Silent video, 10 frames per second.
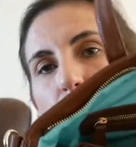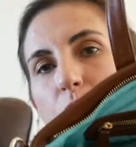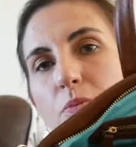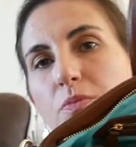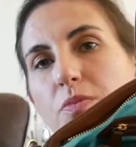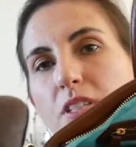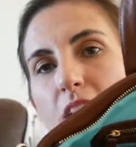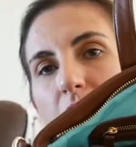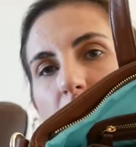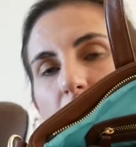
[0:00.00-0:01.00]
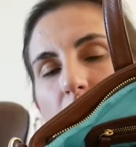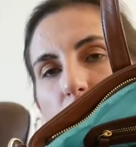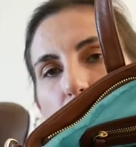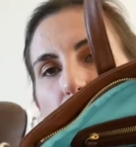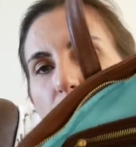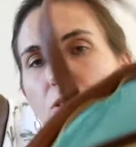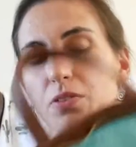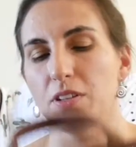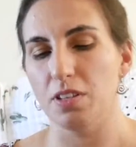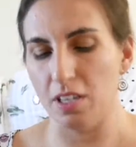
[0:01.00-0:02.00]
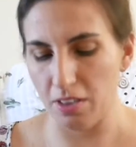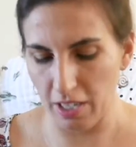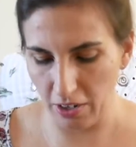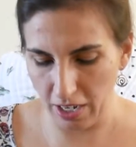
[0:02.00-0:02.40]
room to get a drink bottle or anything in there.